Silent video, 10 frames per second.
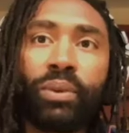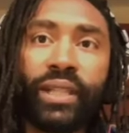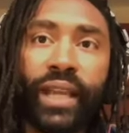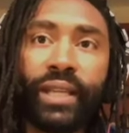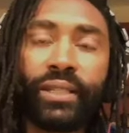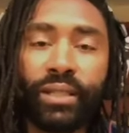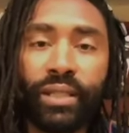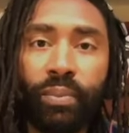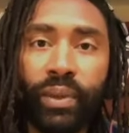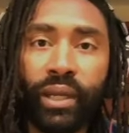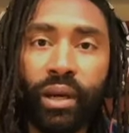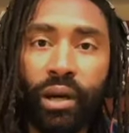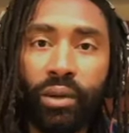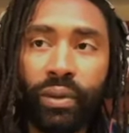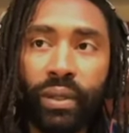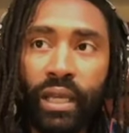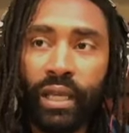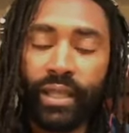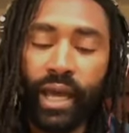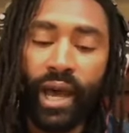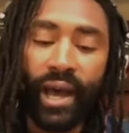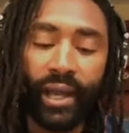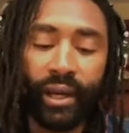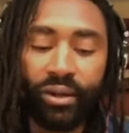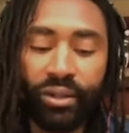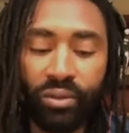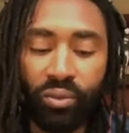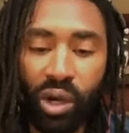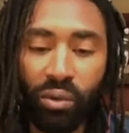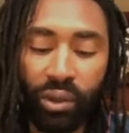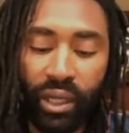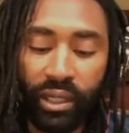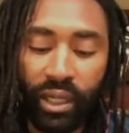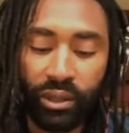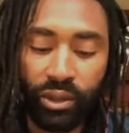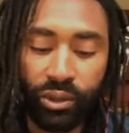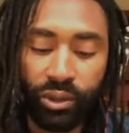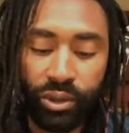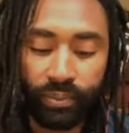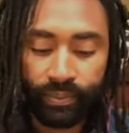of days, this company called that hires railroad conductors